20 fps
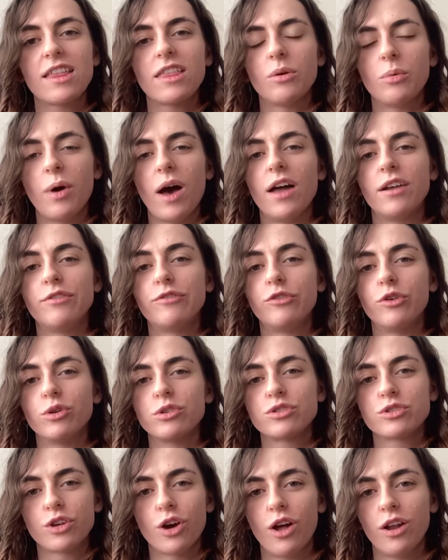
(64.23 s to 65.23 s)
the word for
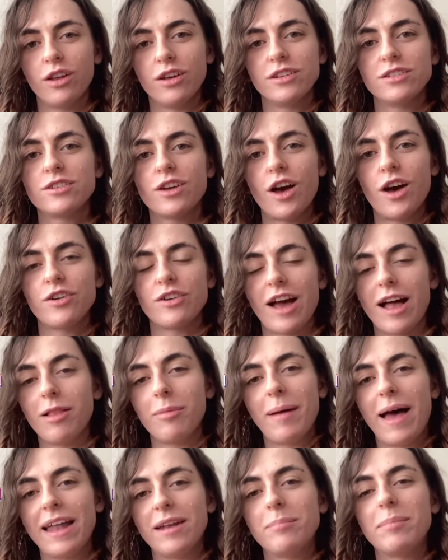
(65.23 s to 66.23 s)
Scotland, or
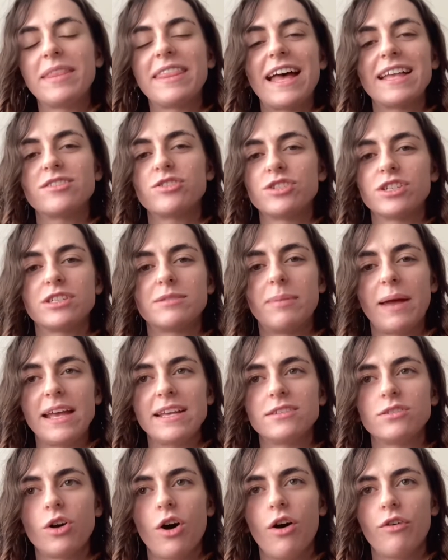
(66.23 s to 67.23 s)
Alban, but that's just
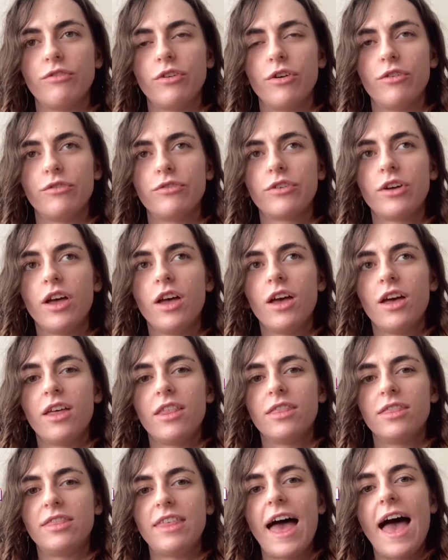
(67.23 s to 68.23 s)
based off of
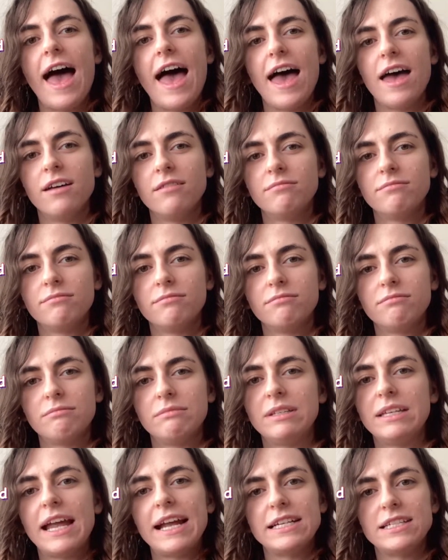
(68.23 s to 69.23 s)
their
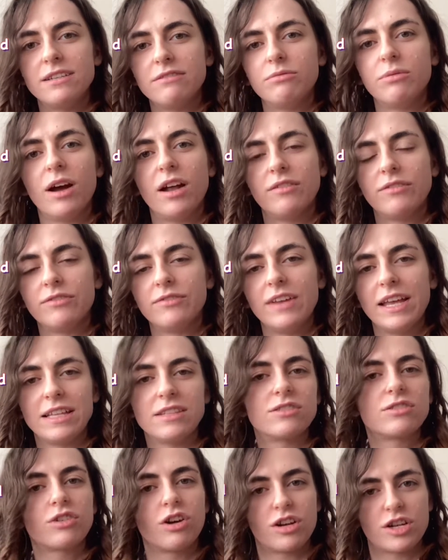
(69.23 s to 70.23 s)
native word in
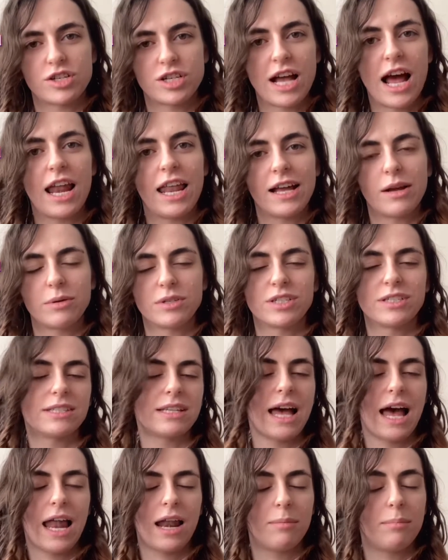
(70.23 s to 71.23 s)
Scottish Gaelic, which is
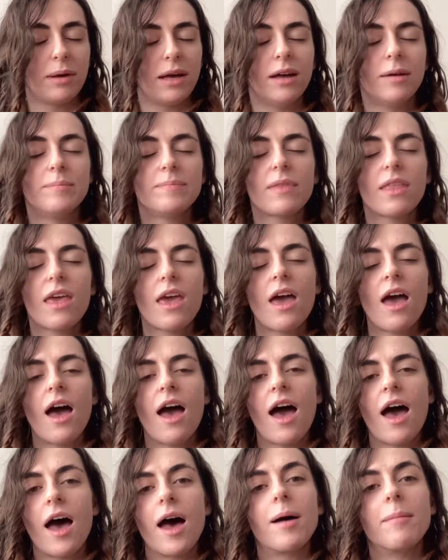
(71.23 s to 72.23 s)
Alba
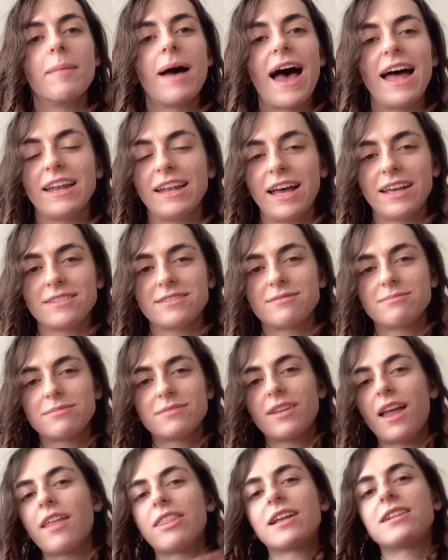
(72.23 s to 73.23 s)
um, and has
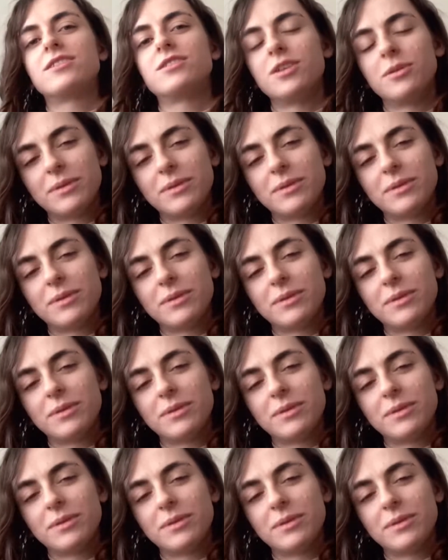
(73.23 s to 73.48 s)
nothing to do